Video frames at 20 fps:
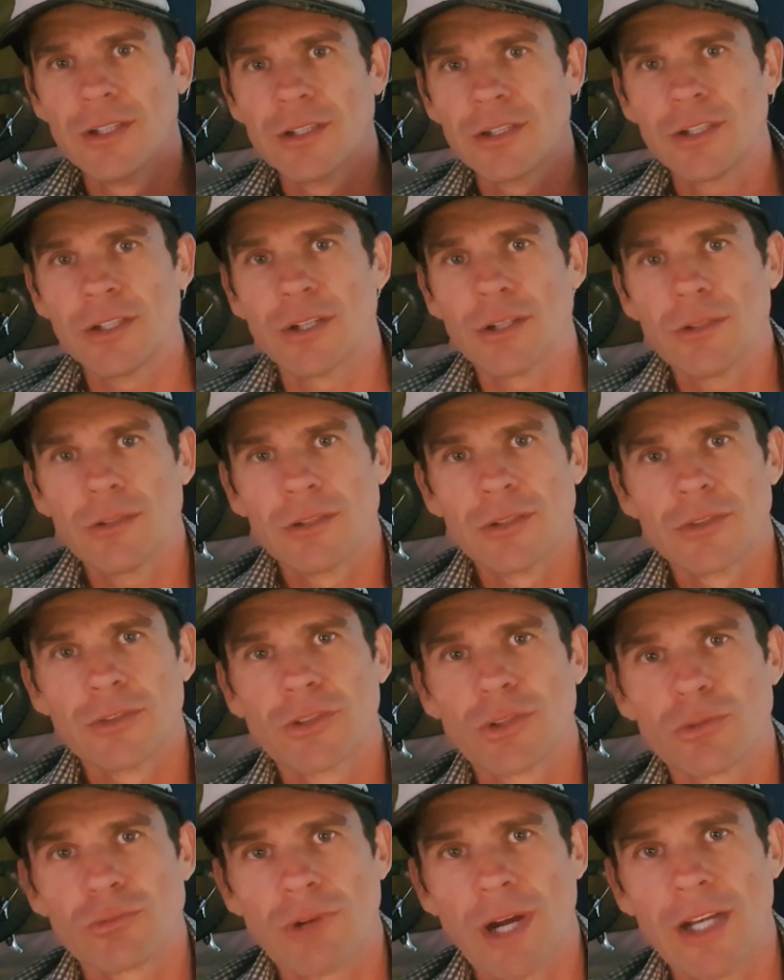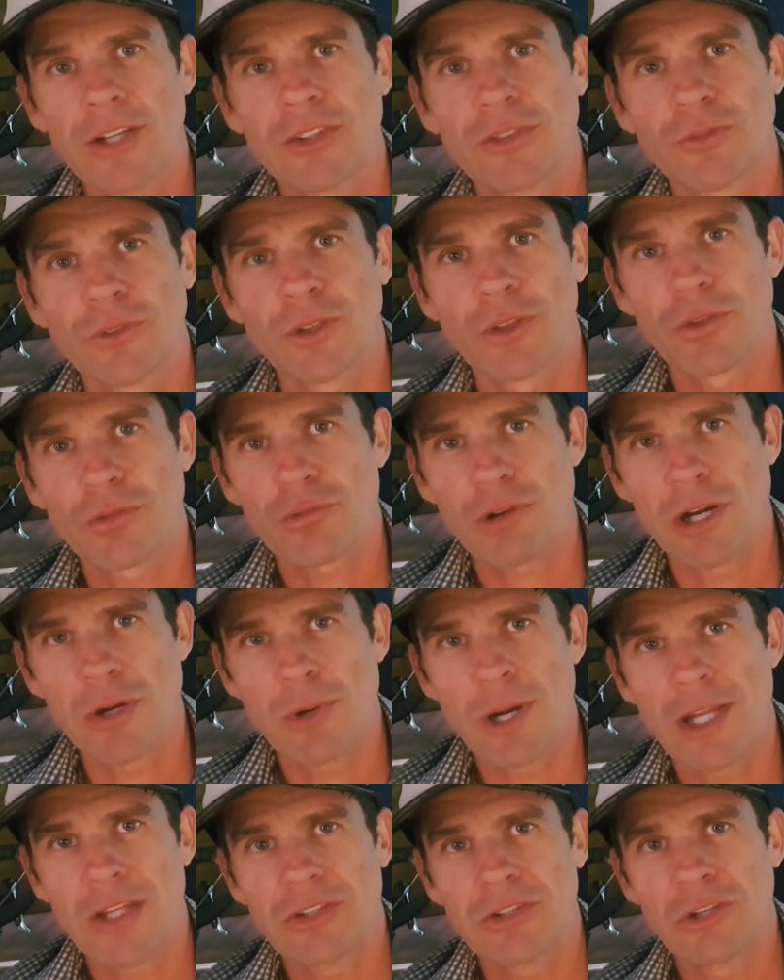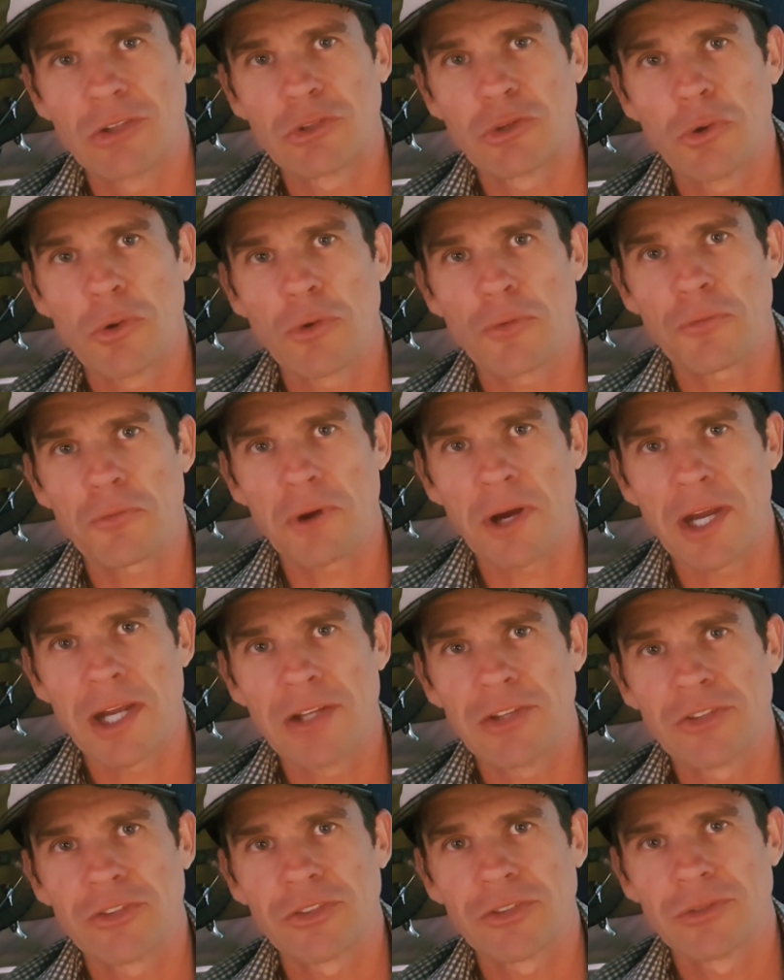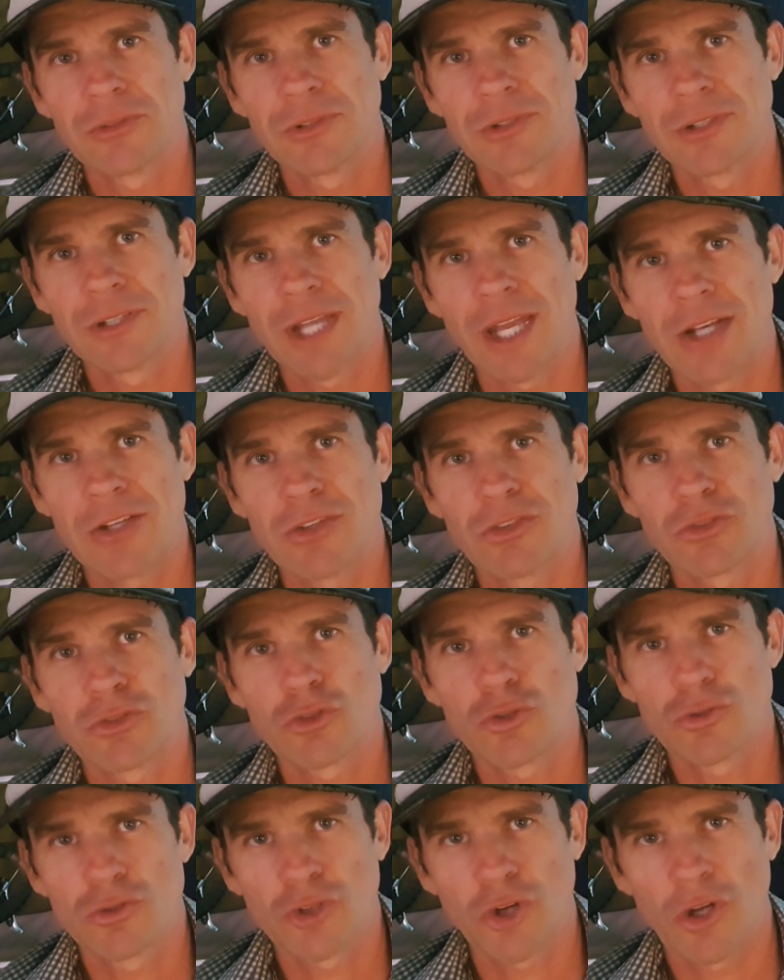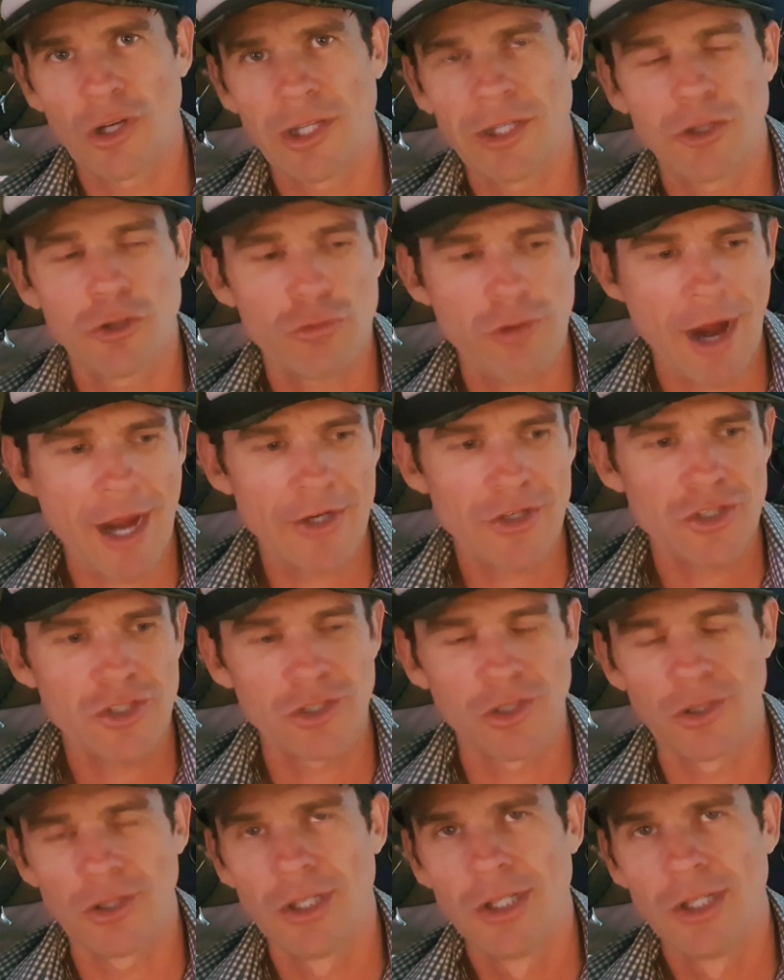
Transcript: you know, to race for three weeks in the Tour de France and just totally crash your,